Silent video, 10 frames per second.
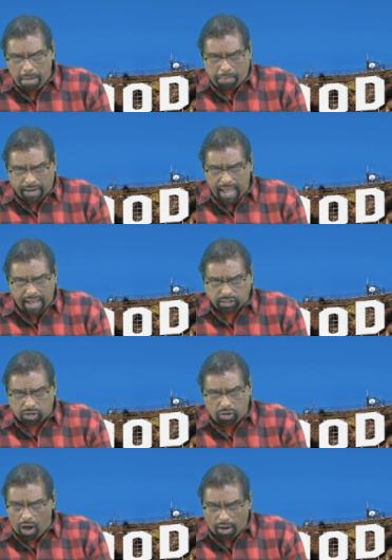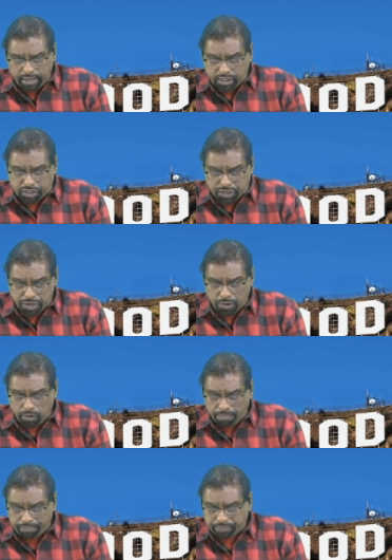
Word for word: But as God is true,